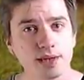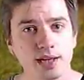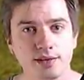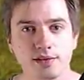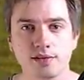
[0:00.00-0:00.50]

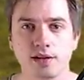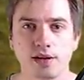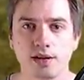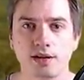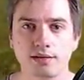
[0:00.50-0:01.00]
It's,
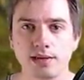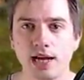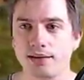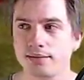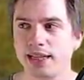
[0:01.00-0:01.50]
uh, yeah,
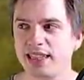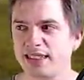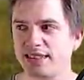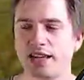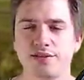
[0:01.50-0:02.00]
and it's
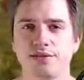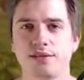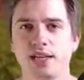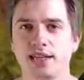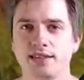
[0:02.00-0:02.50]
safe.
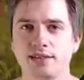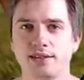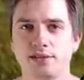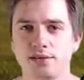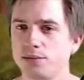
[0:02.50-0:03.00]
Yeah, it's,
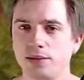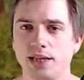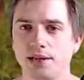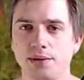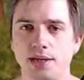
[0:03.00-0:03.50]
it's really,
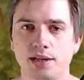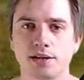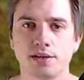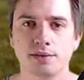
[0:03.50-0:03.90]
really good.